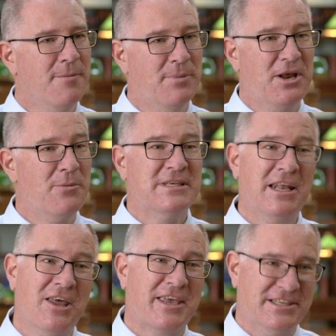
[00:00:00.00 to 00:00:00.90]
But it was
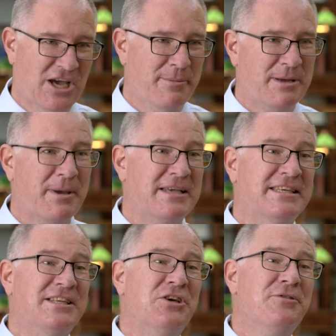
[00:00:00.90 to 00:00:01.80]
unlucky timing, because
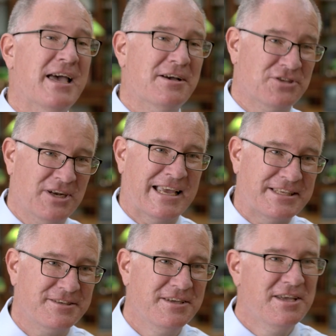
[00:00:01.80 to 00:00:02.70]
in
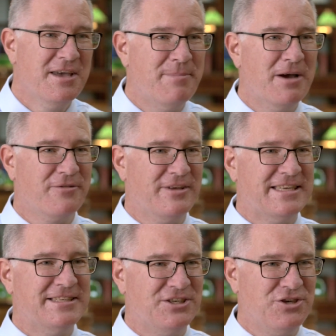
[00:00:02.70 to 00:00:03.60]
2008, both of these
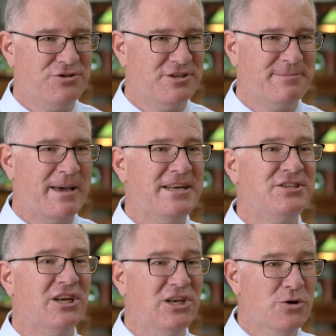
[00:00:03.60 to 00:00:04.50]
institutions
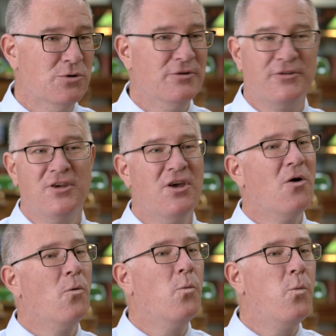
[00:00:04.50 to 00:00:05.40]
managed to lose
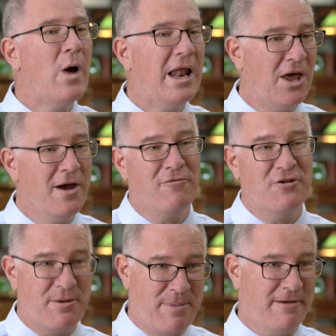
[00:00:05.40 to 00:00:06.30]
well over
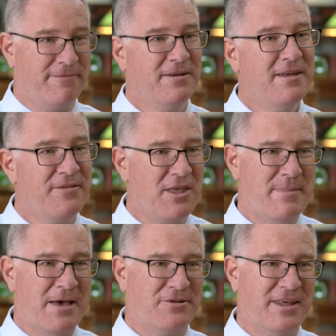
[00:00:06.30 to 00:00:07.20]
and above the
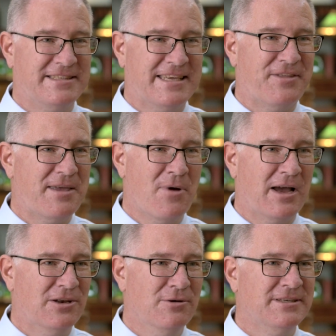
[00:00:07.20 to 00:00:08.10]
amount that they said they
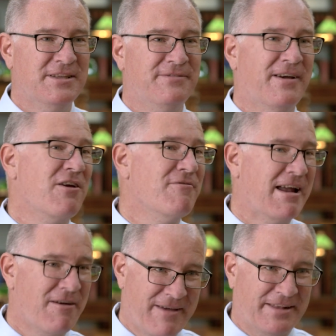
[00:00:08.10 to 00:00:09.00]
might lose in these very
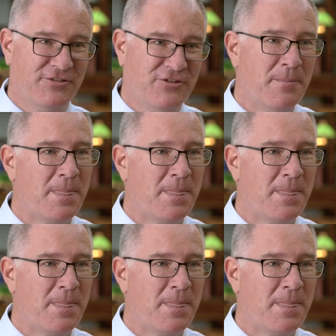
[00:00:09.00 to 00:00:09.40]
rare events.